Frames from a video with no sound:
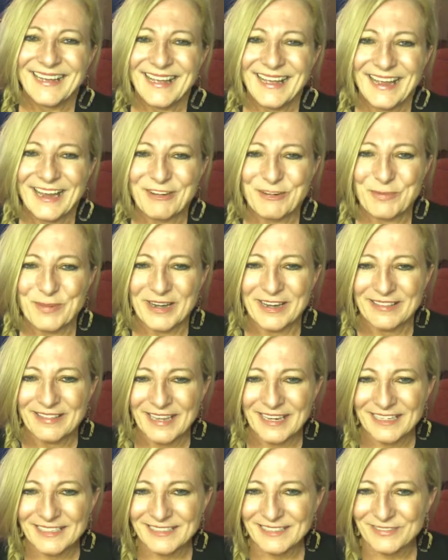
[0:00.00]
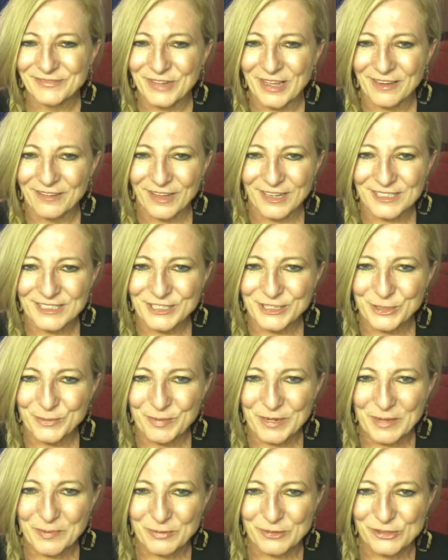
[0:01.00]
Hey everybody, thanks. Got lots of new
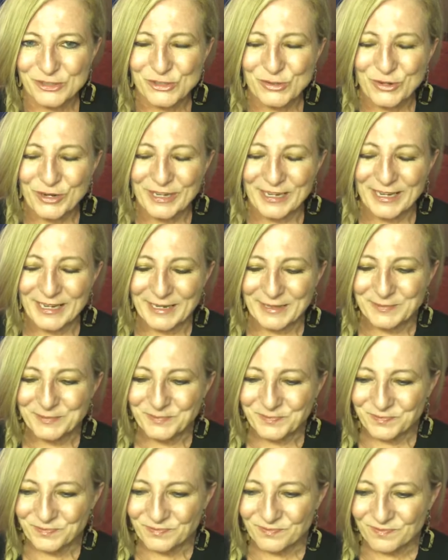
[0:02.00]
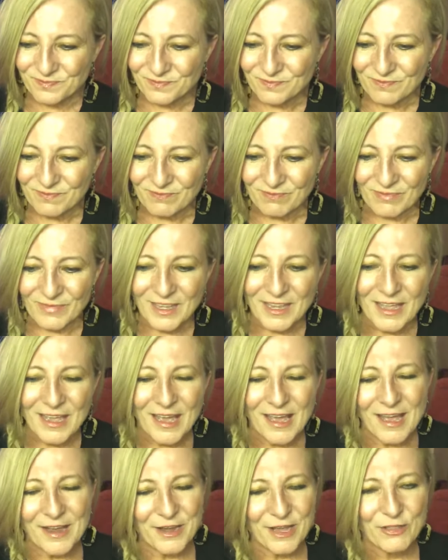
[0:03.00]
people joining.
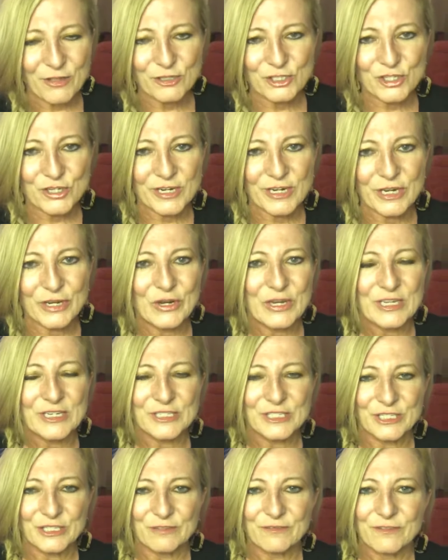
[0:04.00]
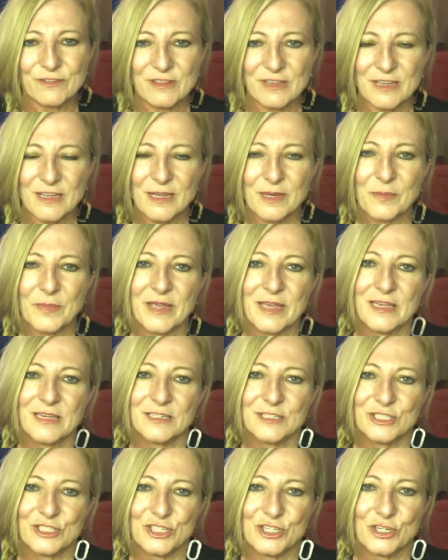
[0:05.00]
Another trick you can do for them
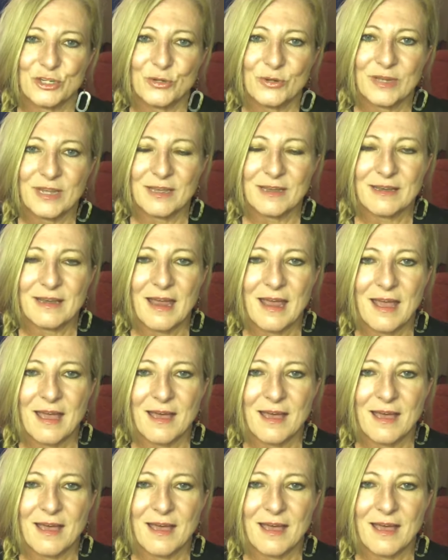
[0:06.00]
is you can